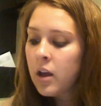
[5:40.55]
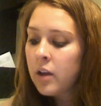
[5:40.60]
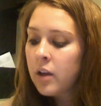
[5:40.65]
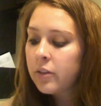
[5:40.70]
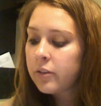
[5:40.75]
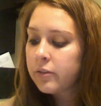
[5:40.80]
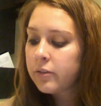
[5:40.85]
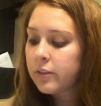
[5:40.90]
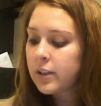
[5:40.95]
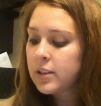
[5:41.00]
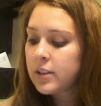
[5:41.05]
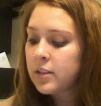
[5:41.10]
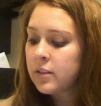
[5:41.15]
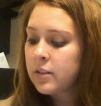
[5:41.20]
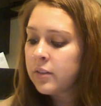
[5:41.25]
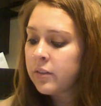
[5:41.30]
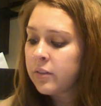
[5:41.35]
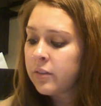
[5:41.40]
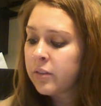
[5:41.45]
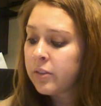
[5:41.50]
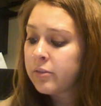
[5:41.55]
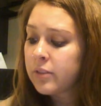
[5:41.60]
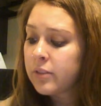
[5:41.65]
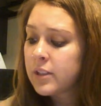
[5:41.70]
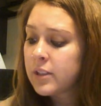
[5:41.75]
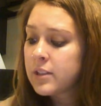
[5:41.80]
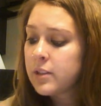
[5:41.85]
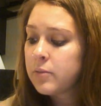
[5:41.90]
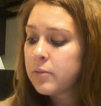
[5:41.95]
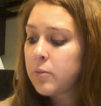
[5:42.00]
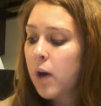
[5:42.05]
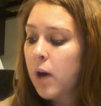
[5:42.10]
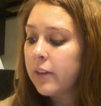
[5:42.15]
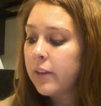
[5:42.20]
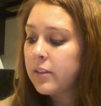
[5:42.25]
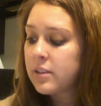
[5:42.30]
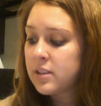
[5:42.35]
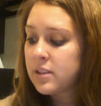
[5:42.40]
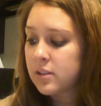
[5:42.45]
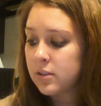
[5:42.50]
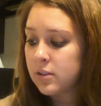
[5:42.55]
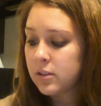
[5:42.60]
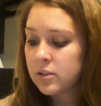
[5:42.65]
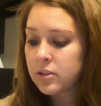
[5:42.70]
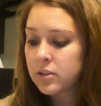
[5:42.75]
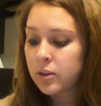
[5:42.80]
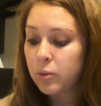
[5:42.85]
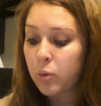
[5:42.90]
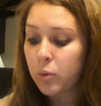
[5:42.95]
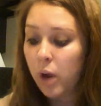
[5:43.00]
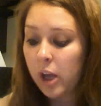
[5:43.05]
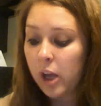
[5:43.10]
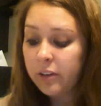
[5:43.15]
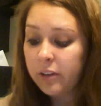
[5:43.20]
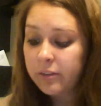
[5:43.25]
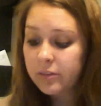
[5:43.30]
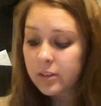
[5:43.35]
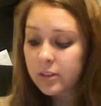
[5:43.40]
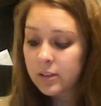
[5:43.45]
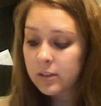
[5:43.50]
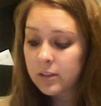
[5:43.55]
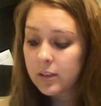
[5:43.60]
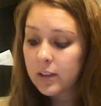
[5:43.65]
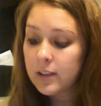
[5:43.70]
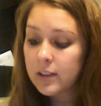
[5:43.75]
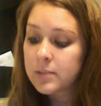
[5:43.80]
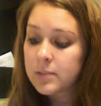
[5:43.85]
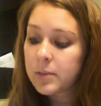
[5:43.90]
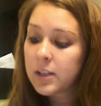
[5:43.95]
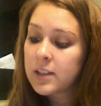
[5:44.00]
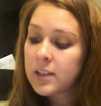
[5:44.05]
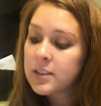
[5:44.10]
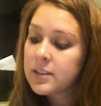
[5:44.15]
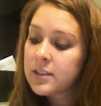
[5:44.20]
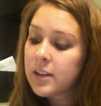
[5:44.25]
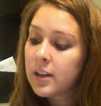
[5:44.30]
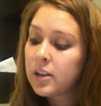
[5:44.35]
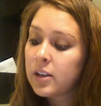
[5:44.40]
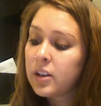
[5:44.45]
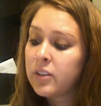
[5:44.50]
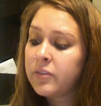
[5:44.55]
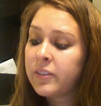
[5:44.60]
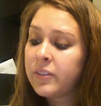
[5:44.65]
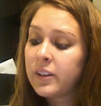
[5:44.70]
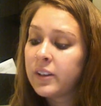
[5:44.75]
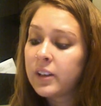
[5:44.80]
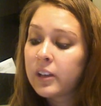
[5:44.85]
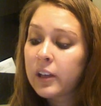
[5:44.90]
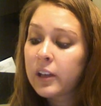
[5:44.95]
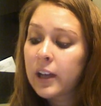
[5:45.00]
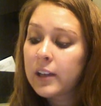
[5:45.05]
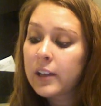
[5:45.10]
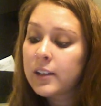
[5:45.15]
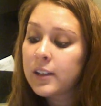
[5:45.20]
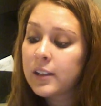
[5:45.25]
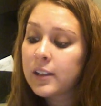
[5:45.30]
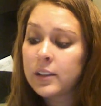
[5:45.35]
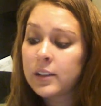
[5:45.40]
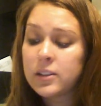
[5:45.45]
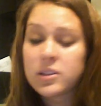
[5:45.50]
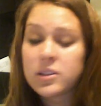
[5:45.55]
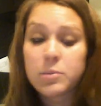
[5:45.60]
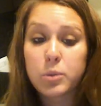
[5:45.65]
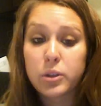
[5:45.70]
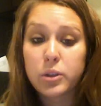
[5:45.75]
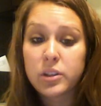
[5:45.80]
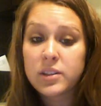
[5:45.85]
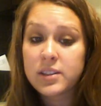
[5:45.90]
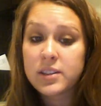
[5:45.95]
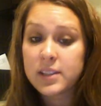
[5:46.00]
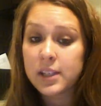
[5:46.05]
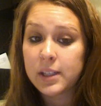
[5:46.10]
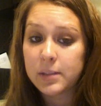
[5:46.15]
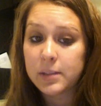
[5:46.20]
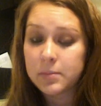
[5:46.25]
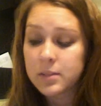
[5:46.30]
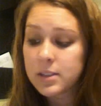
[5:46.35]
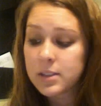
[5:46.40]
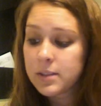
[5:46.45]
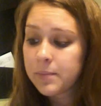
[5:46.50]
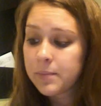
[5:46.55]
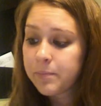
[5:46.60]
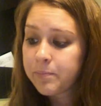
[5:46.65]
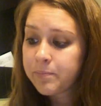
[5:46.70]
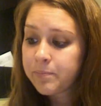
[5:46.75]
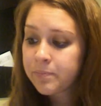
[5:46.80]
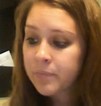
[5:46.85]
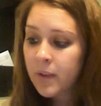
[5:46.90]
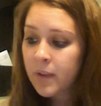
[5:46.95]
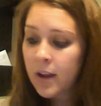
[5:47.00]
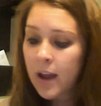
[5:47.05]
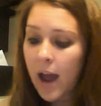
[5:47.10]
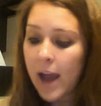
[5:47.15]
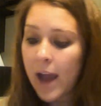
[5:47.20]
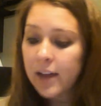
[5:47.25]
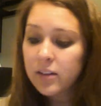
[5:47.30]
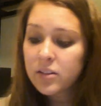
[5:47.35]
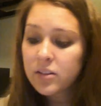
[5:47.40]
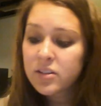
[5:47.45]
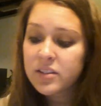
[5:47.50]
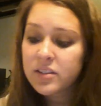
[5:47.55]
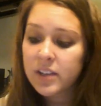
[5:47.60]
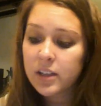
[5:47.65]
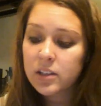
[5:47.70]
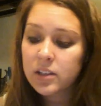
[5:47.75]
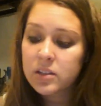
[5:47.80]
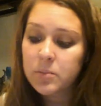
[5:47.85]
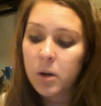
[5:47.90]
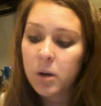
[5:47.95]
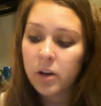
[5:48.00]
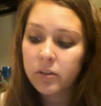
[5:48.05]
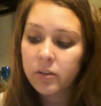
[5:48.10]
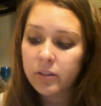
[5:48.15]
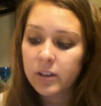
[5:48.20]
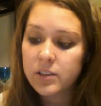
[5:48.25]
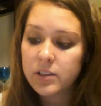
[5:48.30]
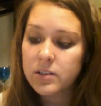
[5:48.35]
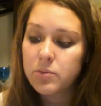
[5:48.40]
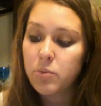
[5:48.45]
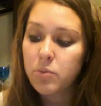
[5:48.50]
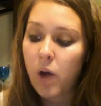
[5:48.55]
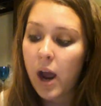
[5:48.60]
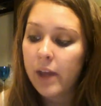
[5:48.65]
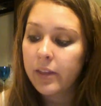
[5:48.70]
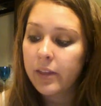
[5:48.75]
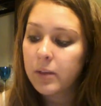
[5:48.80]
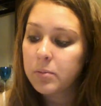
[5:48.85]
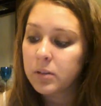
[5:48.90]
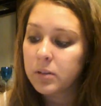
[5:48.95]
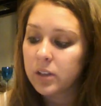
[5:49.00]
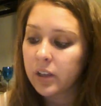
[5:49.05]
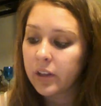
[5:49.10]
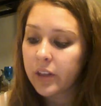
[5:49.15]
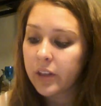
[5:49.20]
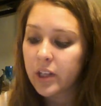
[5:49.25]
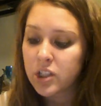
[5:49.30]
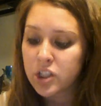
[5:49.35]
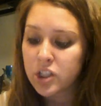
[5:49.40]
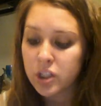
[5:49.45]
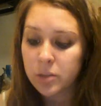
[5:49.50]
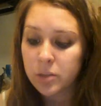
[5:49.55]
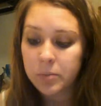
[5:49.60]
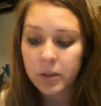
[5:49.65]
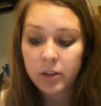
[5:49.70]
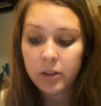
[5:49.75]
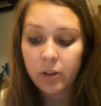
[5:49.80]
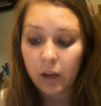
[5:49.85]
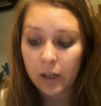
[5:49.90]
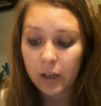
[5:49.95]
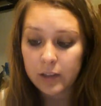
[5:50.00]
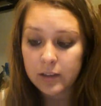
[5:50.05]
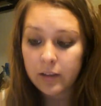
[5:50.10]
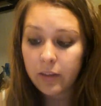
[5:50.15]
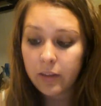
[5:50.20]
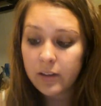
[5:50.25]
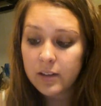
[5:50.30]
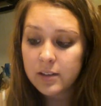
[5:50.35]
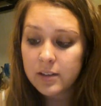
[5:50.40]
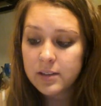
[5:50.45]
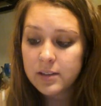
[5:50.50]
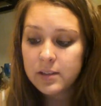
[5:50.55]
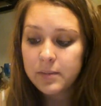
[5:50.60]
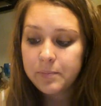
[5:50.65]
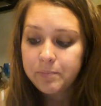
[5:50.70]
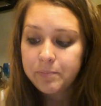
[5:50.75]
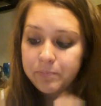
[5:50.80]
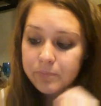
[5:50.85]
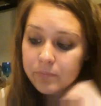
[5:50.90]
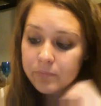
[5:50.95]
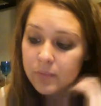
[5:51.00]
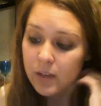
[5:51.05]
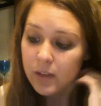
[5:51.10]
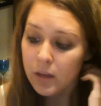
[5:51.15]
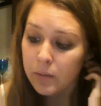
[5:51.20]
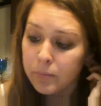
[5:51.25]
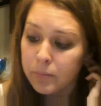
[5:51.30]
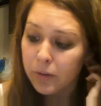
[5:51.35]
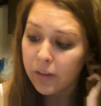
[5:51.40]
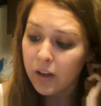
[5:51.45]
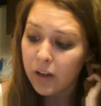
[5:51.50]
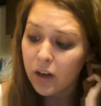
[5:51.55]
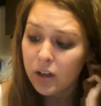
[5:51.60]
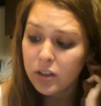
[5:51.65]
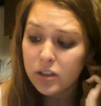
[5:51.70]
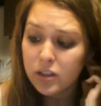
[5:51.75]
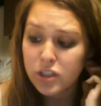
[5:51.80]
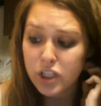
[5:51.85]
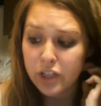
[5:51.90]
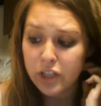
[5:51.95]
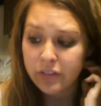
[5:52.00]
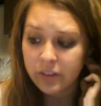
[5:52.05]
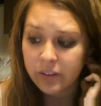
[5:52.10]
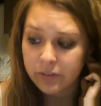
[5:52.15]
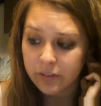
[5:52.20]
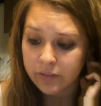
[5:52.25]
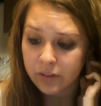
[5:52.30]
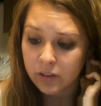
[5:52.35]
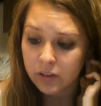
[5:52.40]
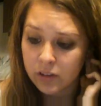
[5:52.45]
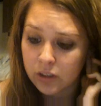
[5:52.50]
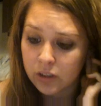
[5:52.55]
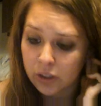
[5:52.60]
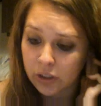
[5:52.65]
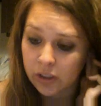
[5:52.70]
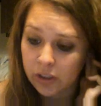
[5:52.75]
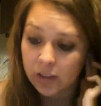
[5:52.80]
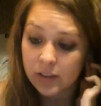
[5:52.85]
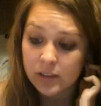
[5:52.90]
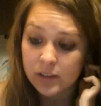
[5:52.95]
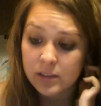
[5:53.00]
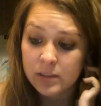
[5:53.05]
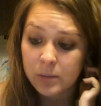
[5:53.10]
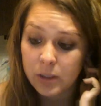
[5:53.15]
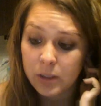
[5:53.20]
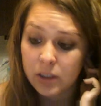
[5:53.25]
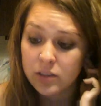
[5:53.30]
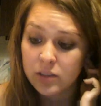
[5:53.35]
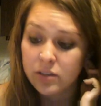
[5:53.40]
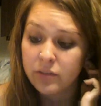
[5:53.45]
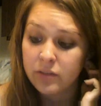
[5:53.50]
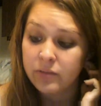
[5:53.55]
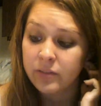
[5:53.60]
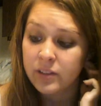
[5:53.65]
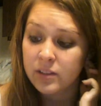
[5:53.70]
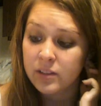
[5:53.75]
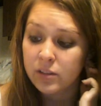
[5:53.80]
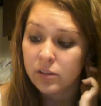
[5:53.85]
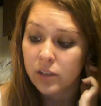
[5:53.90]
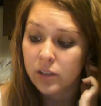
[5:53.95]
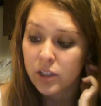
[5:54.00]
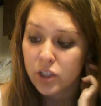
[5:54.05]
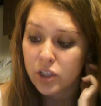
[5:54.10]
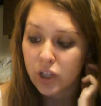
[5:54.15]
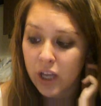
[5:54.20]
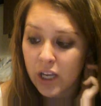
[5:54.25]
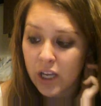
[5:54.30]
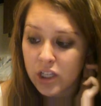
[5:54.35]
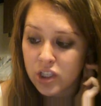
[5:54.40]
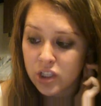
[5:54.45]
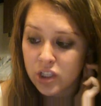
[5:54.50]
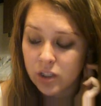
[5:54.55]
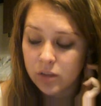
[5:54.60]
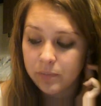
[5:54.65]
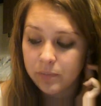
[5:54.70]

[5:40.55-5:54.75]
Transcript: The reason why these students are waived is because they are affiliated in sports teams. I understand a small reason why they believe they should be granted this, but they aren't achieving the full learning experience of physical education.